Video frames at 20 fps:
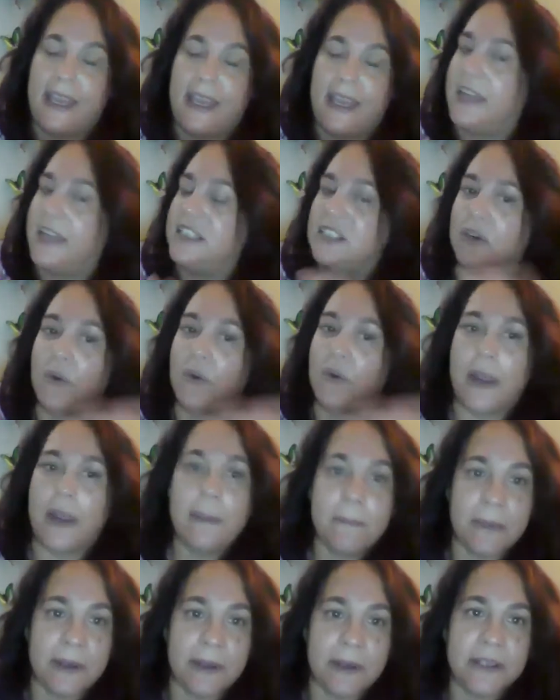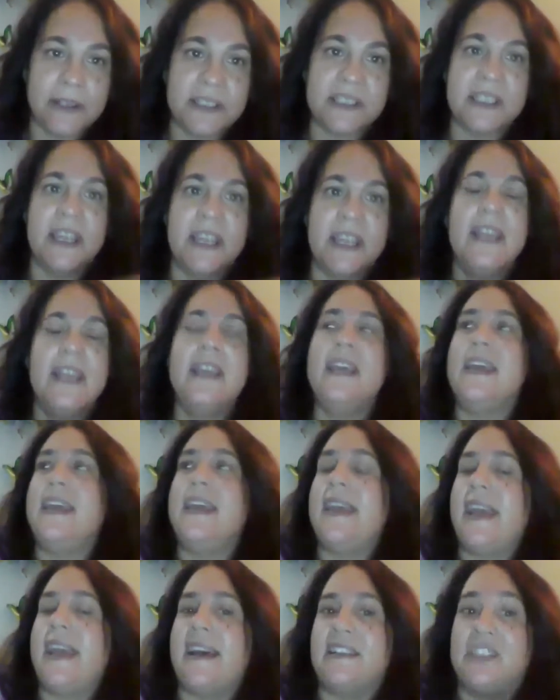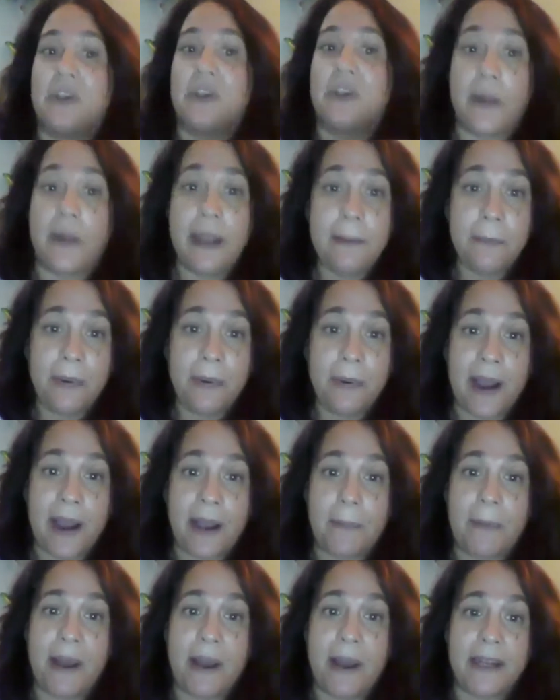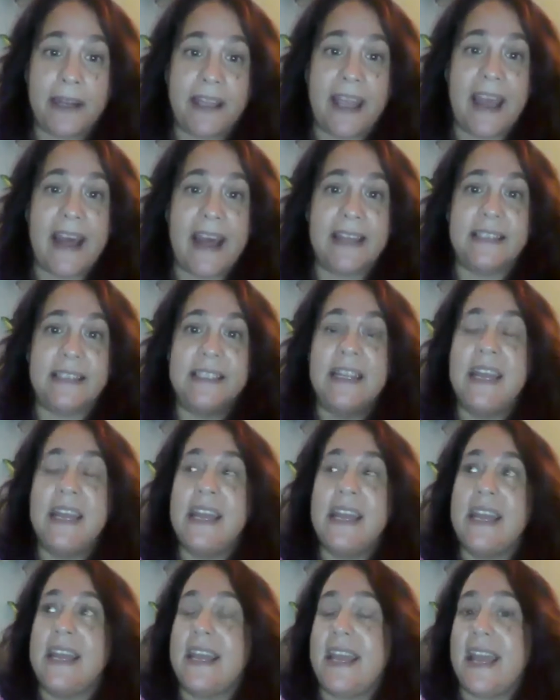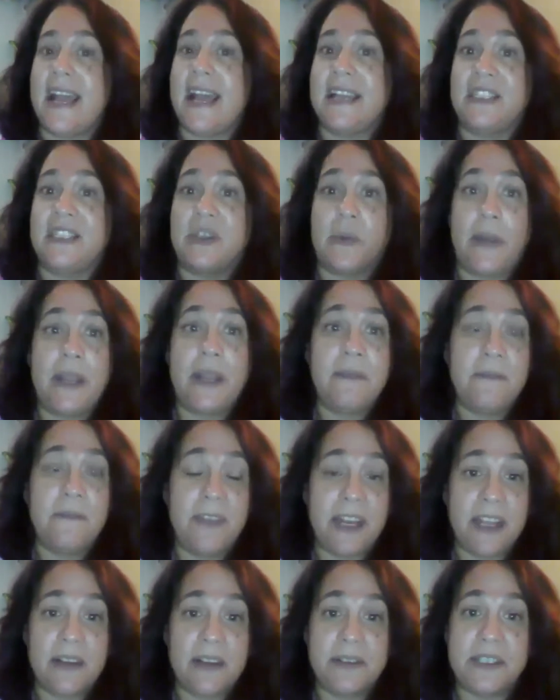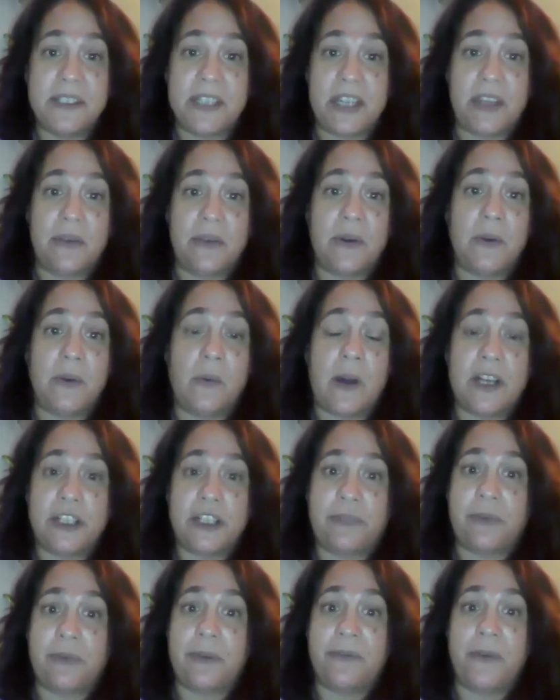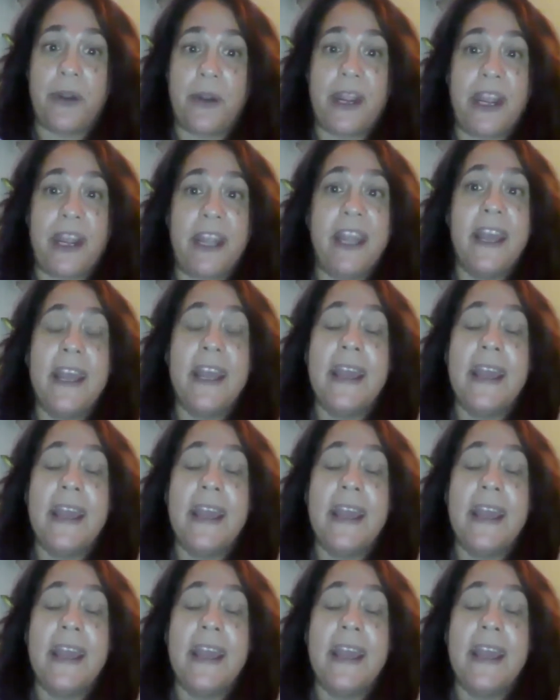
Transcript: He has great books, he has great podcasts, he has great videos that you can watch for free.